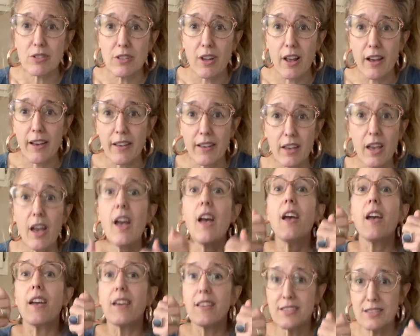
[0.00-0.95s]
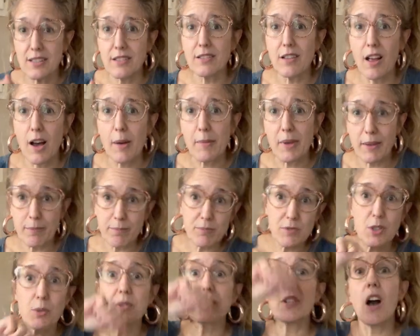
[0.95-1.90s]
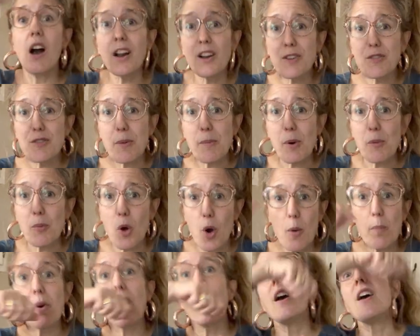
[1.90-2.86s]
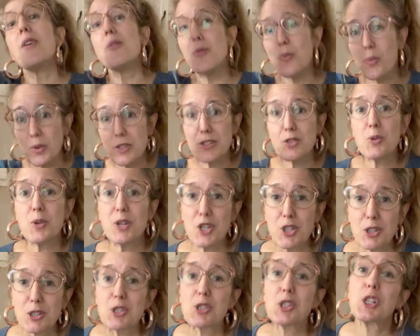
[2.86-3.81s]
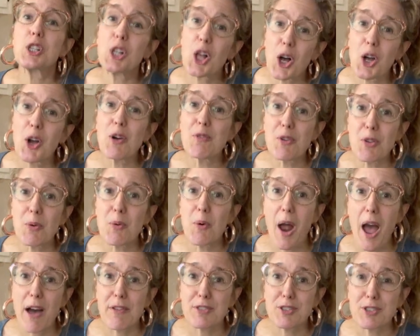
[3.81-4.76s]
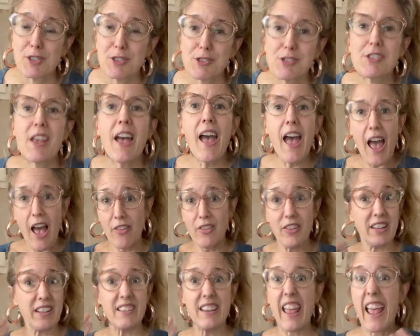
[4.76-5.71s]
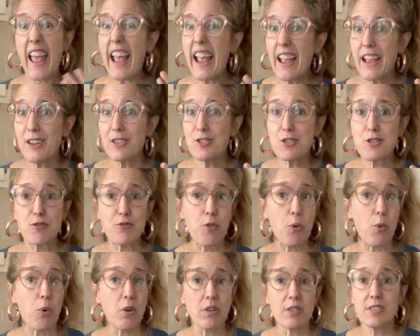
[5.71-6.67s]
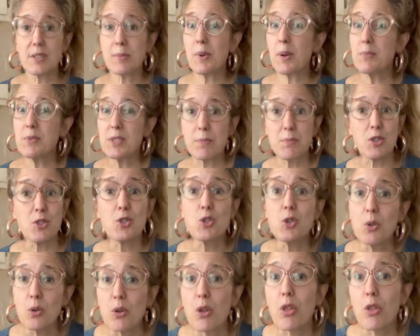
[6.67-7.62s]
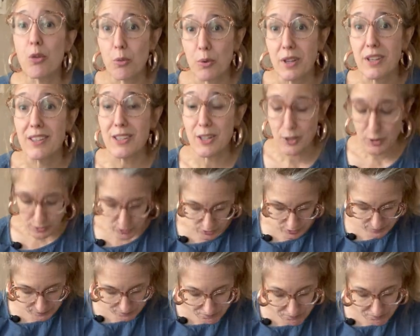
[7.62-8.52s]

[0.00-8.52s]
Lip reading: like a salami. So it's hung from a rope, was traditionally slung over the rafters, and then aged for sometimes up to 2 to 3 years.